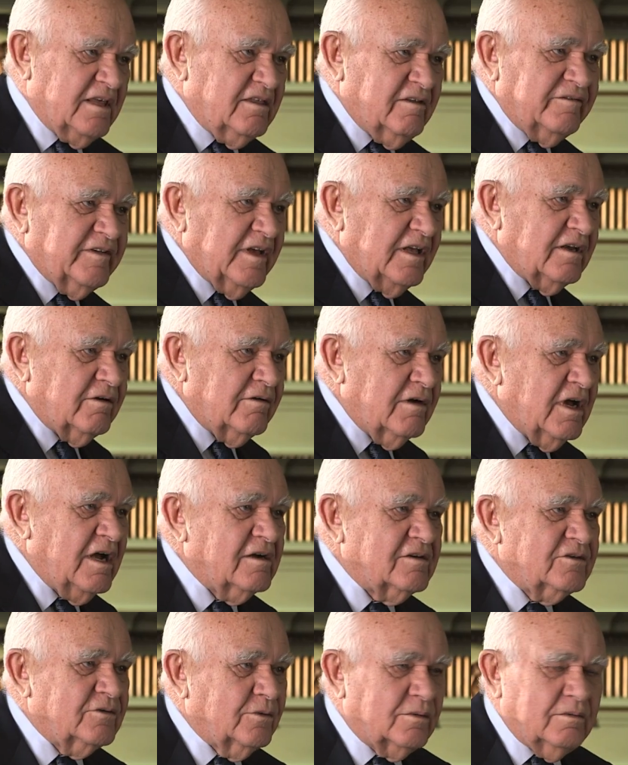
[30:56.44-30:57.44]
the failure
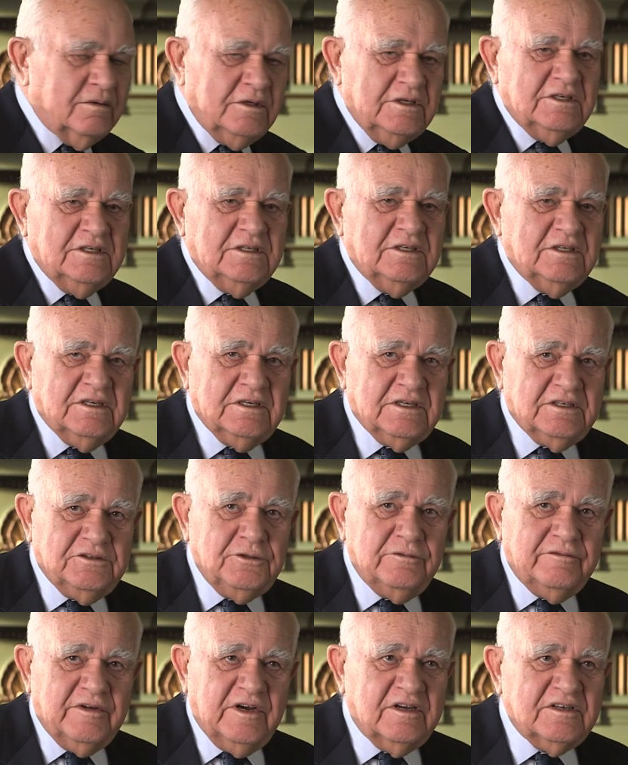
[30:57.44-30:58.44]
out, or do
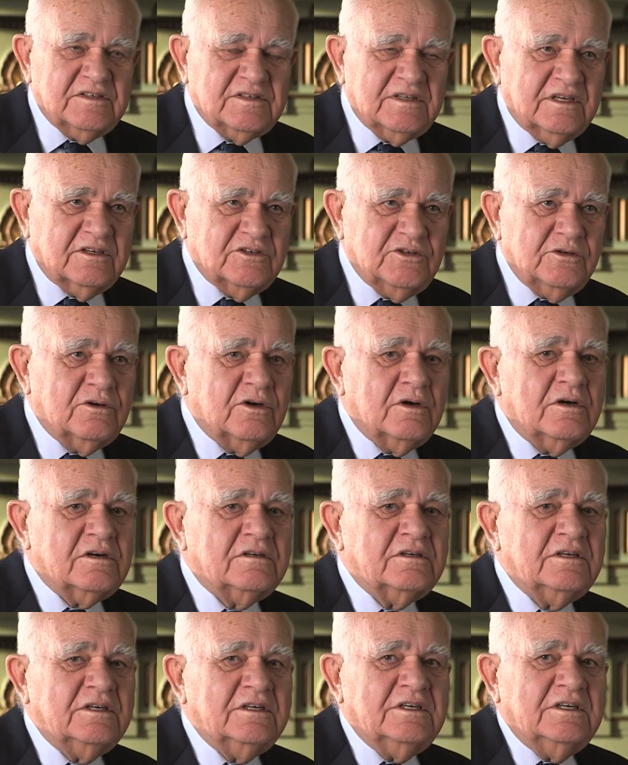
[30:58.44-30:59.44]
various things. You can't
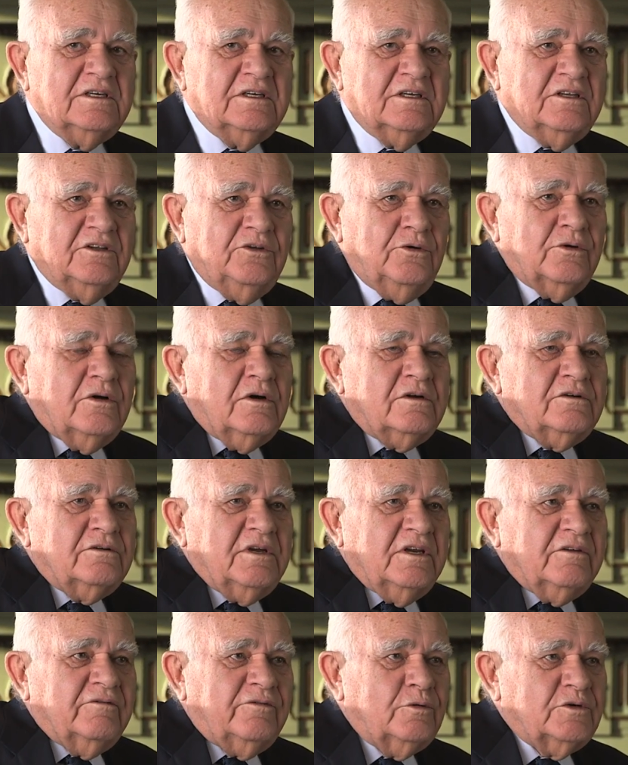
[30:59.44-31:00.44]

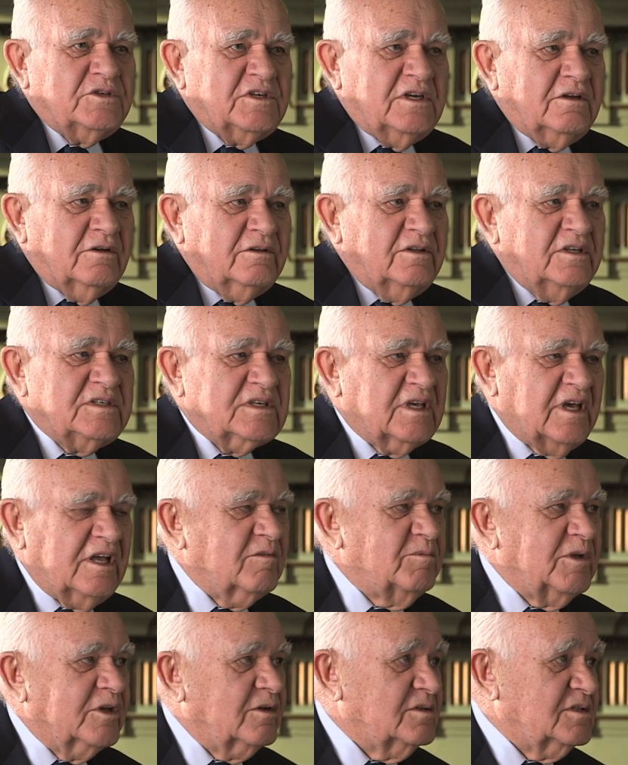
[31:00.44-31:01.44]
reinforce it on this scale
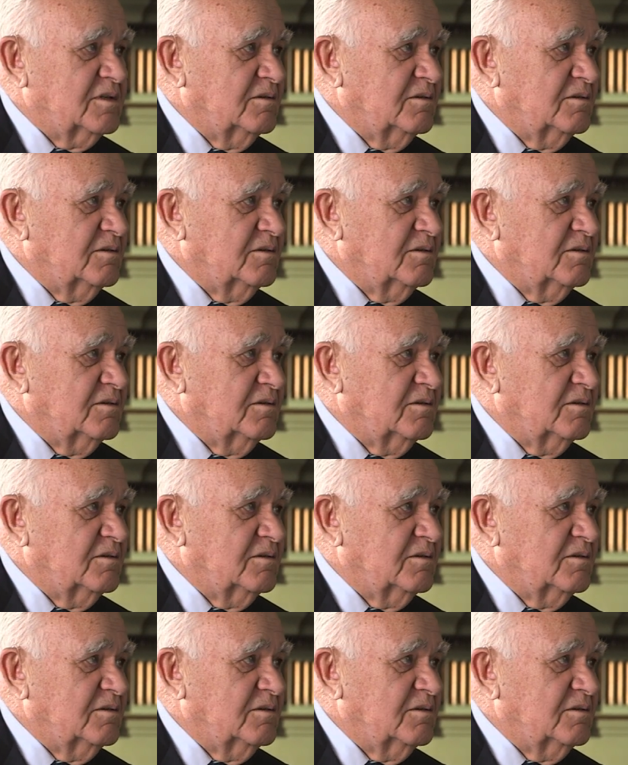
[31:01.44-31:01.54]
because the